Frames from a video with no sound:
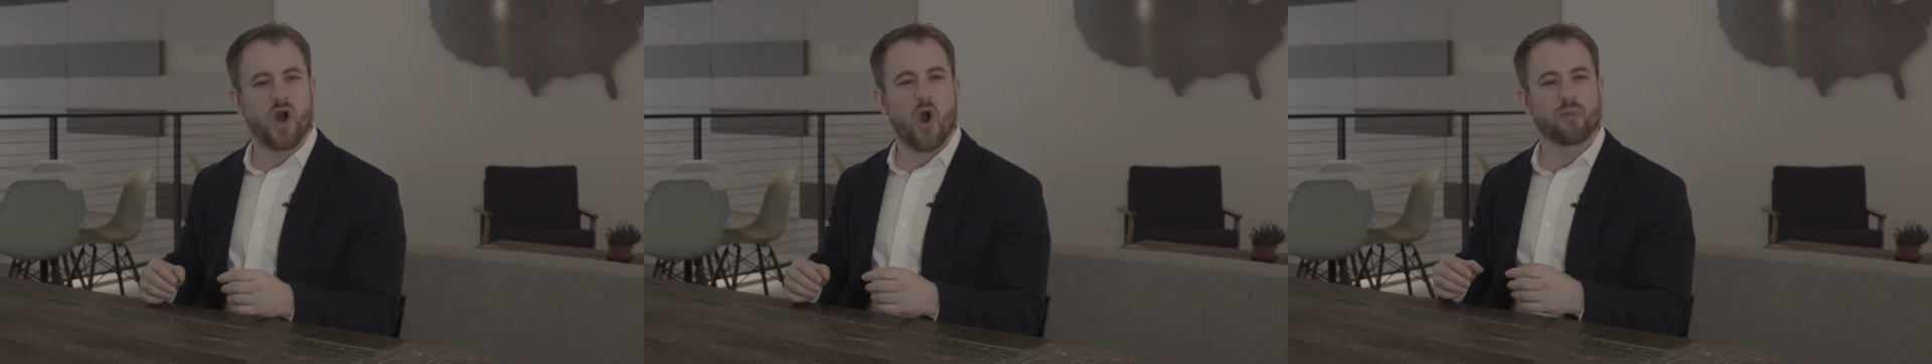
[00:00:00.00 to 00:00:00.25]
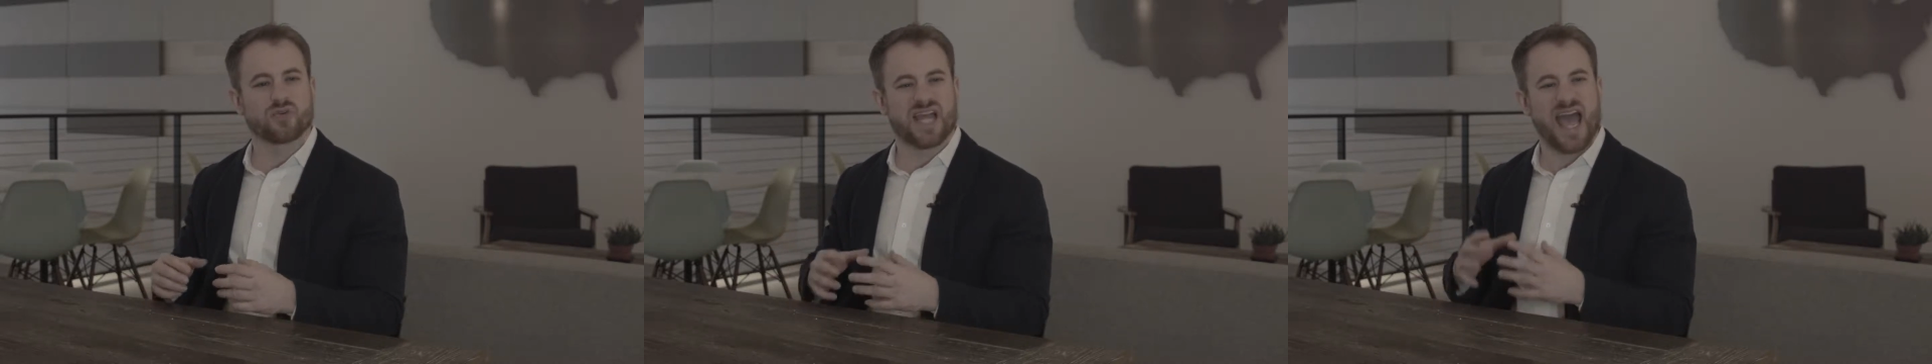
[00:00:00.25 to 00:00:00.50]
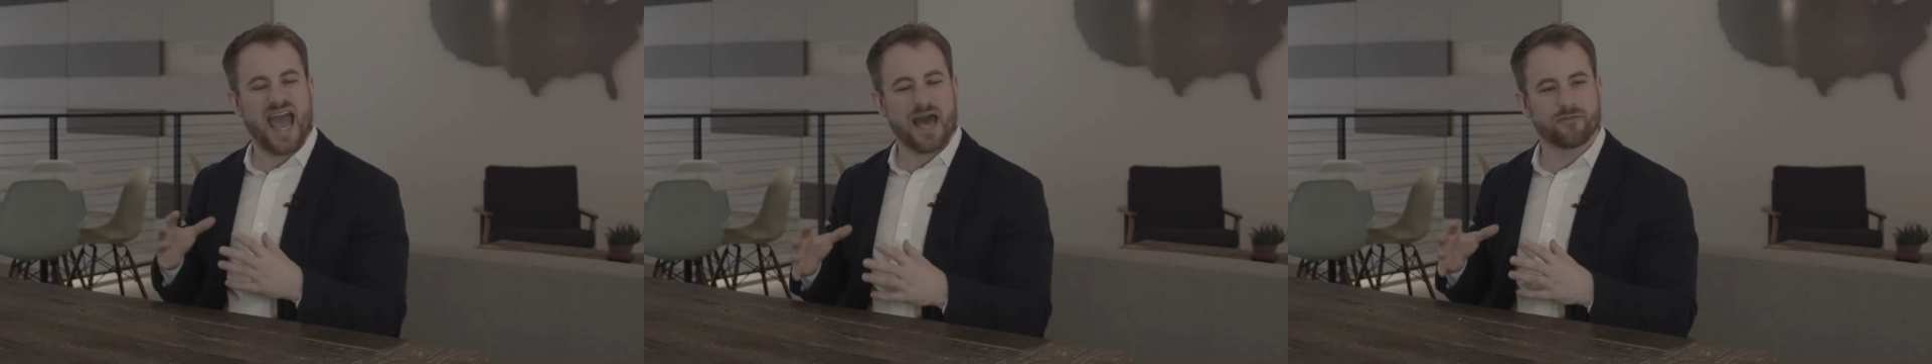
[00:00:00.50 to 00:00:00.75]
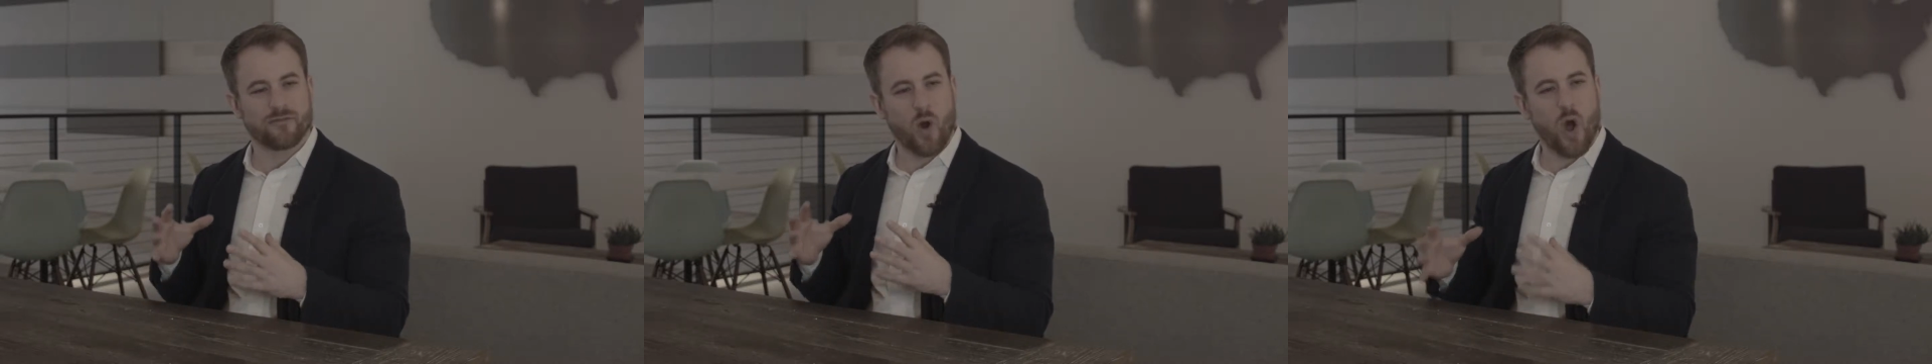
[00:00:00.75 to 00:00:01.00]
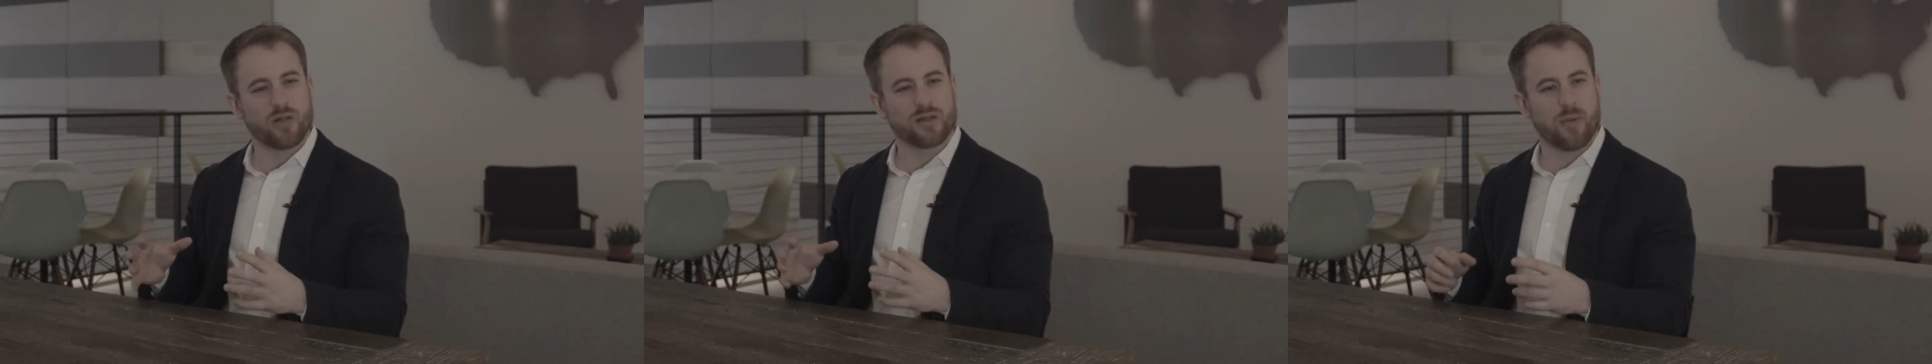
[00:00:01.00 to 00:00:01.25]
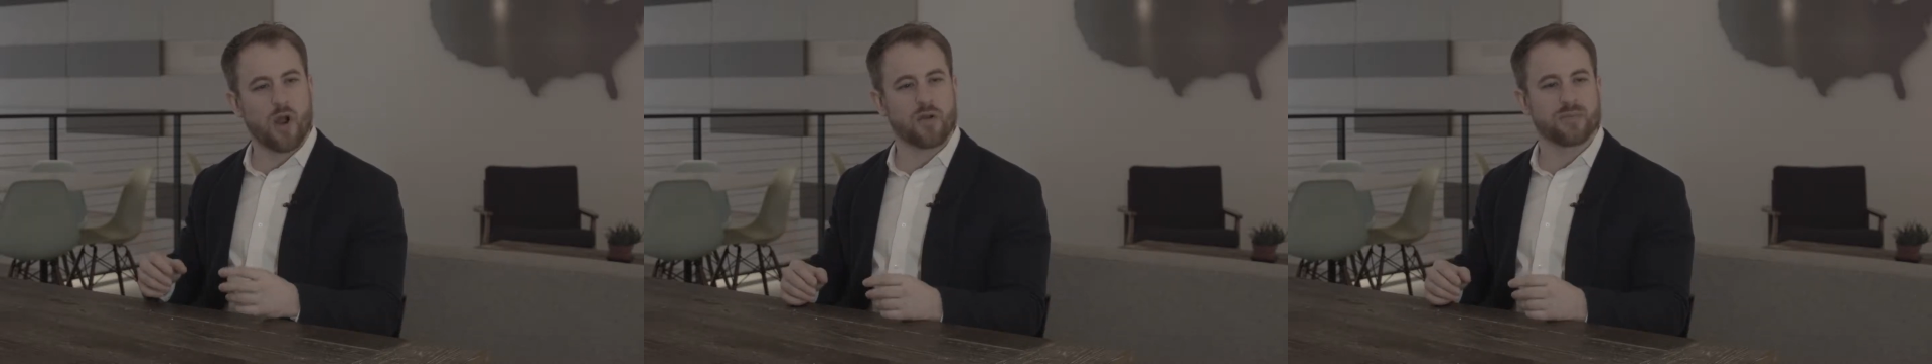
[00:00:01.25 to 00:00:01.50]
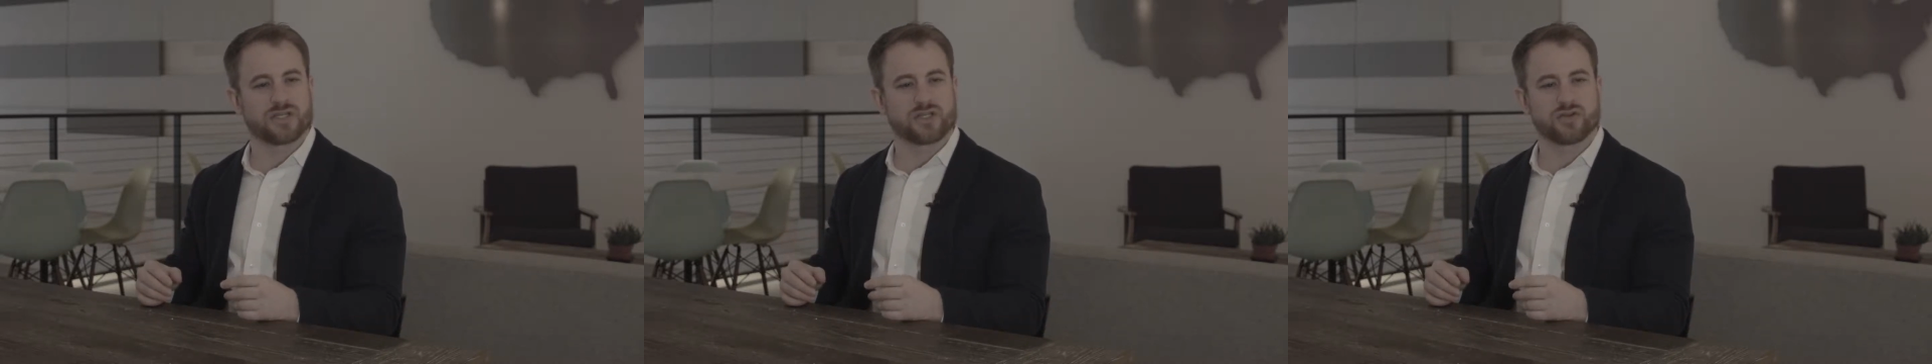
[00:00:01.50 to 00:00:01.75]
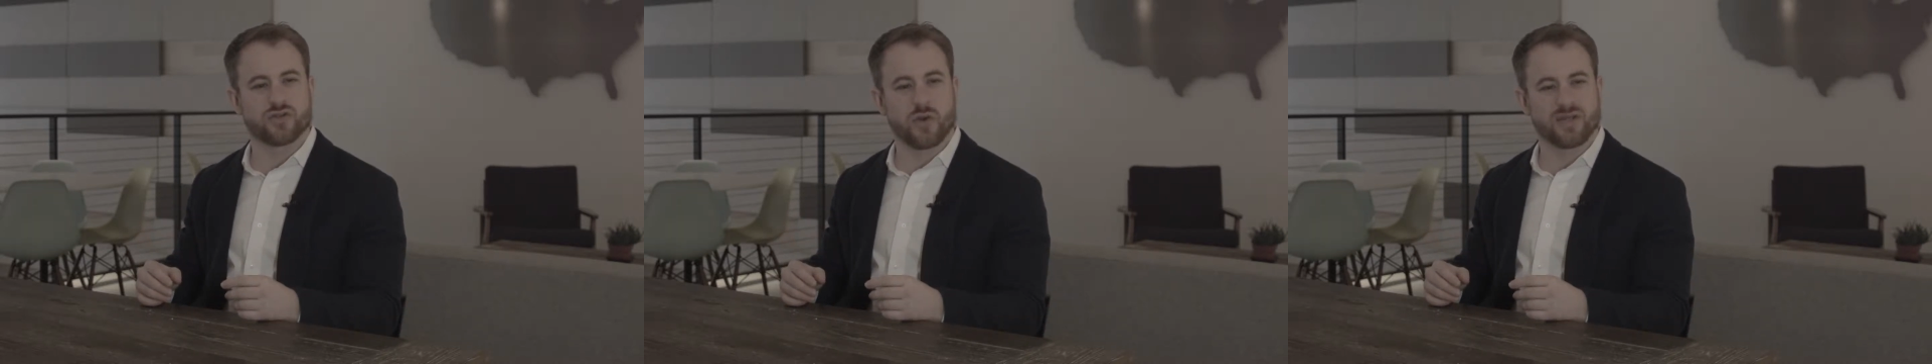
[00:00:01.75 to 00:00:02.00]
Almost half of all apartments
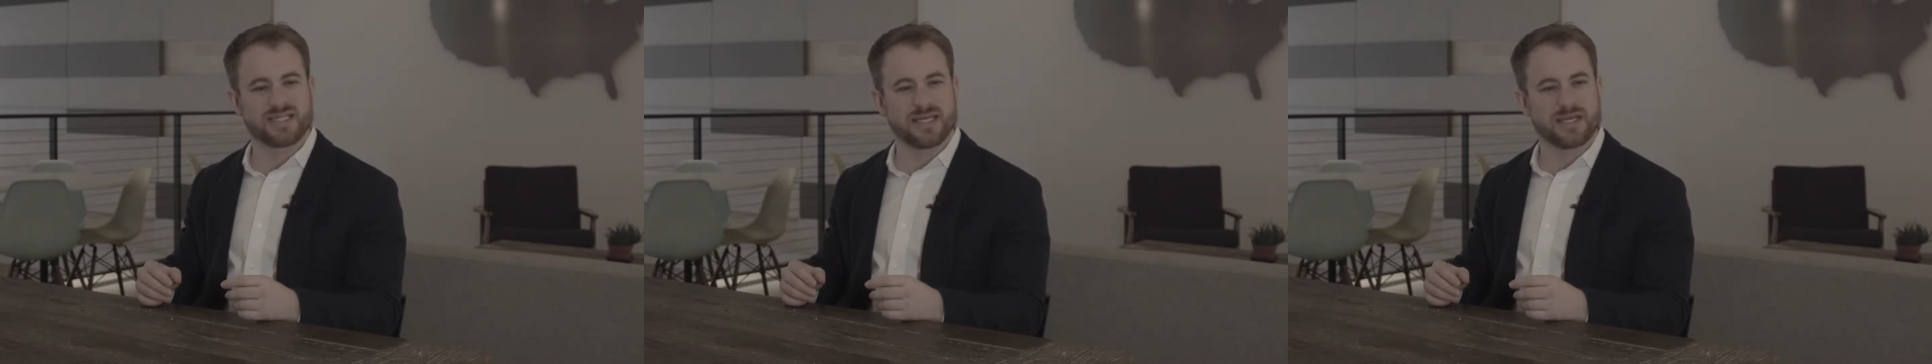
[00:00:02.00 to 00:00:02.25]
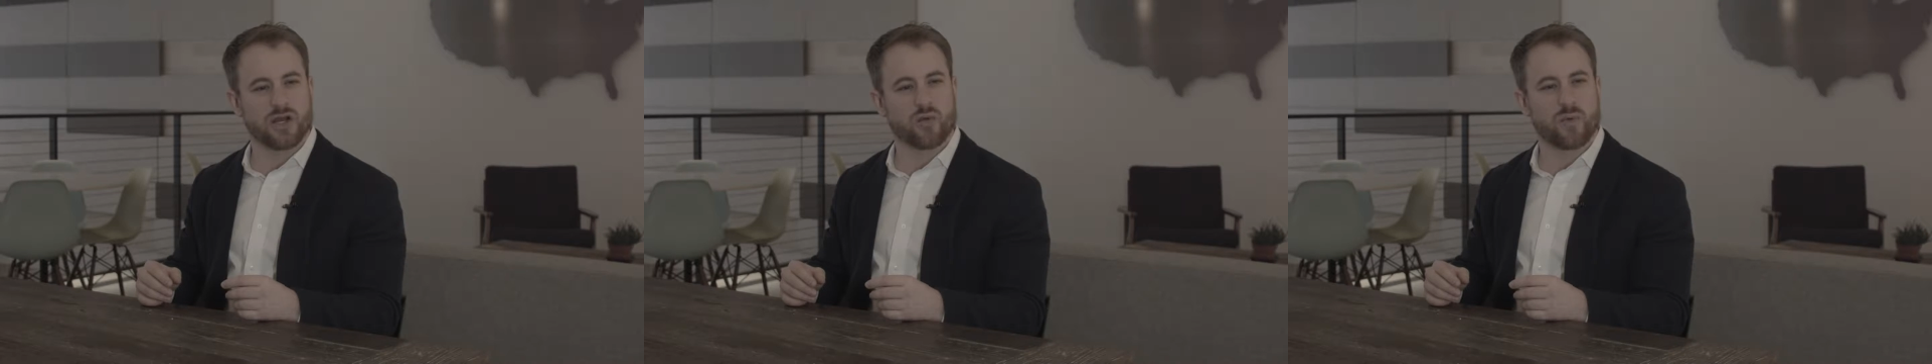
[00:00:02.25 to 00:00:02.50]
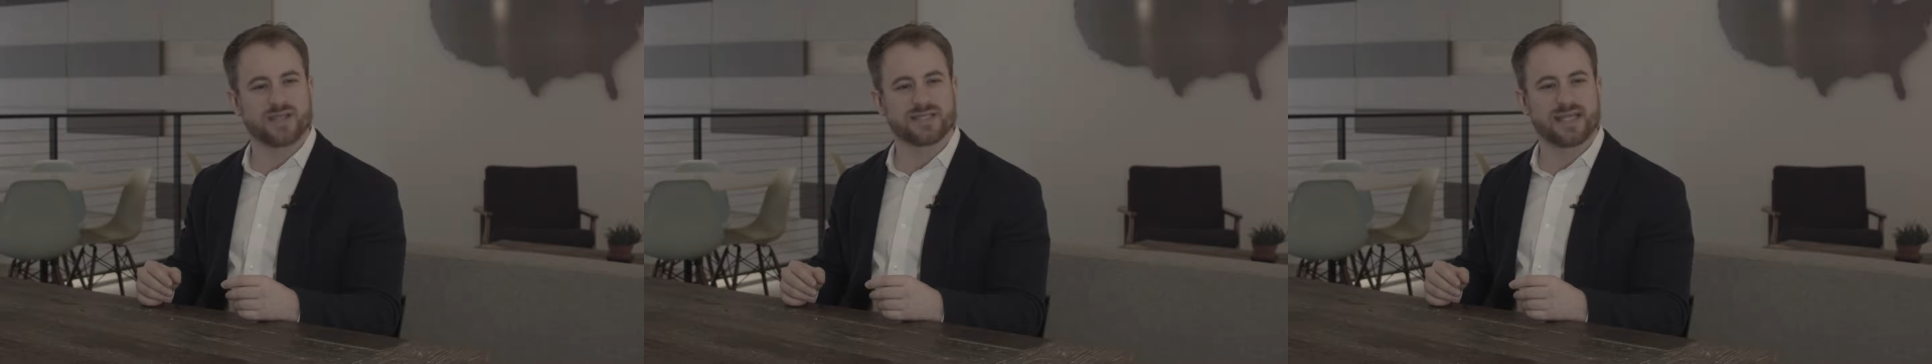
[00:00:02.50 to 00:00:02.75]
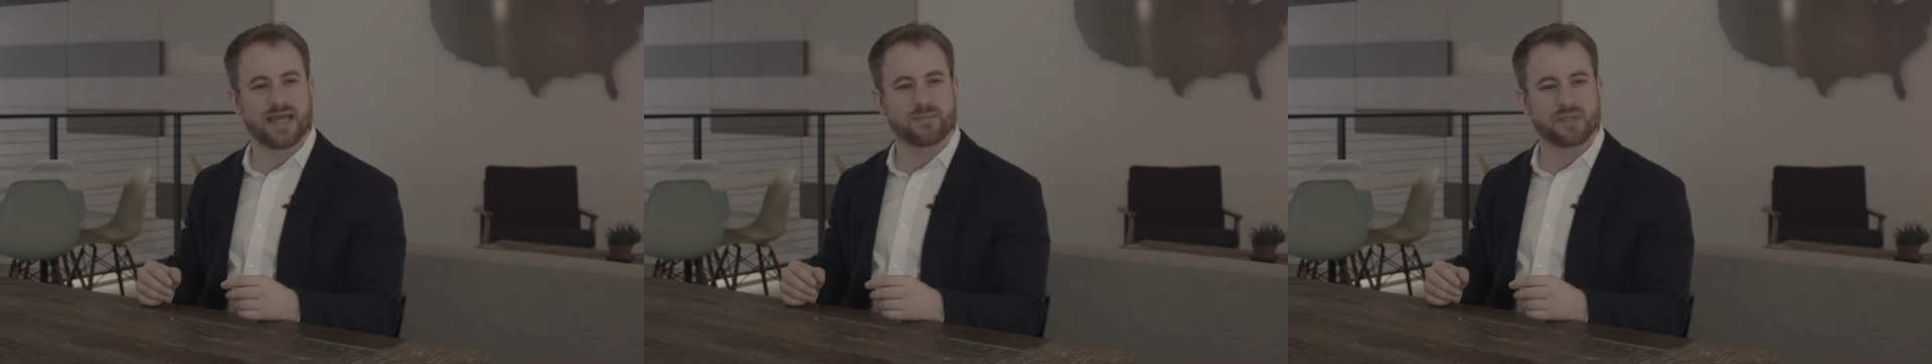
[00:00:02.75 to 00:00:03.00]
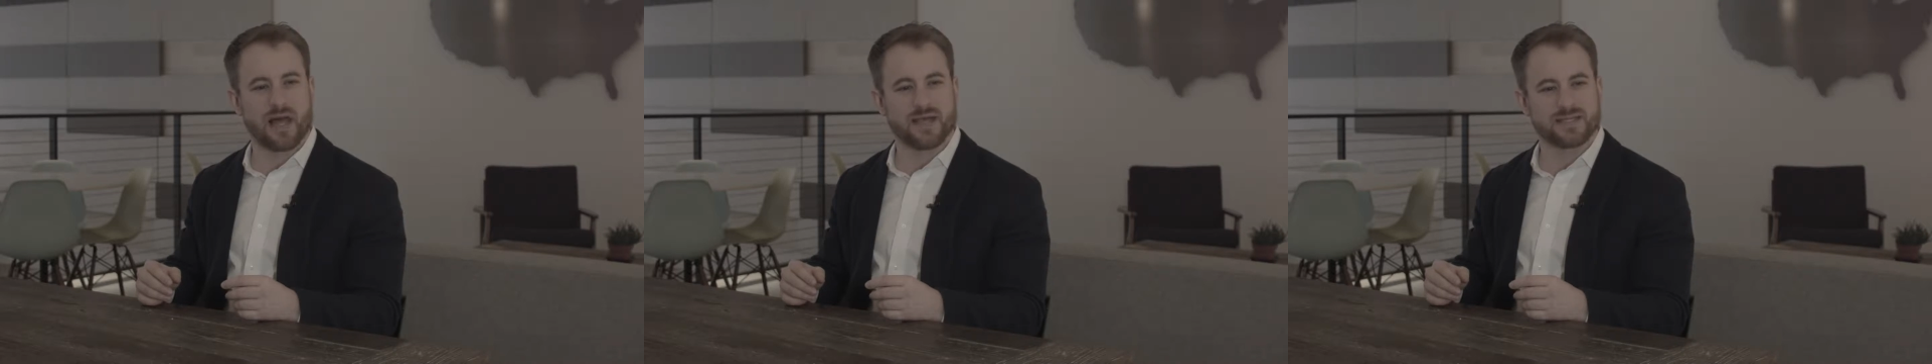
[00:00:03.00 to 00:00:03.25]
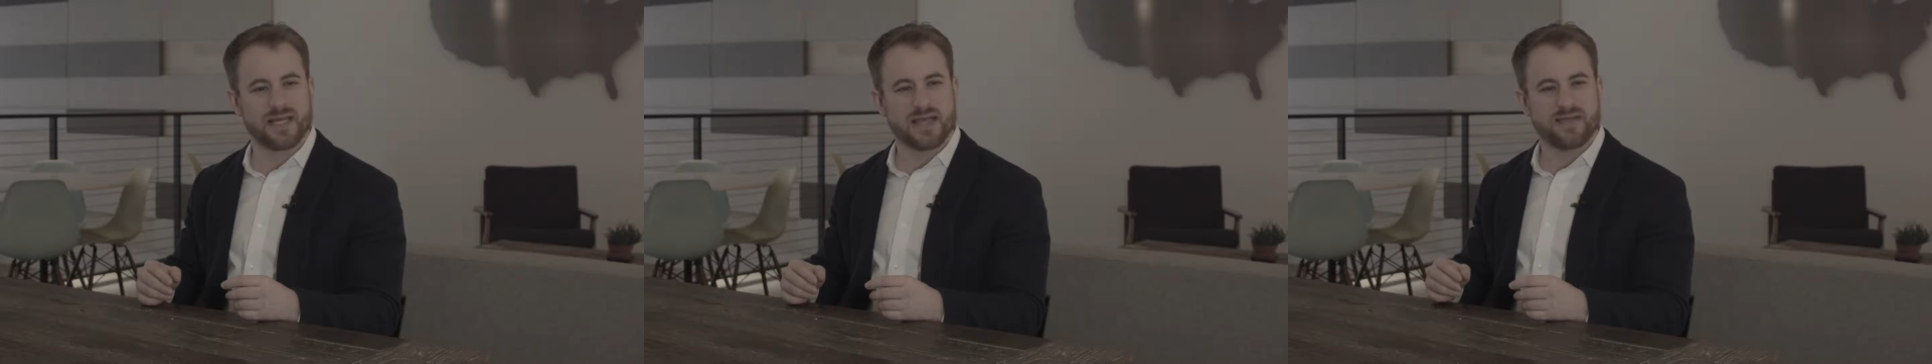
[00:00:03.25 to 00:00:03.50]
in New York City are rent stabilized.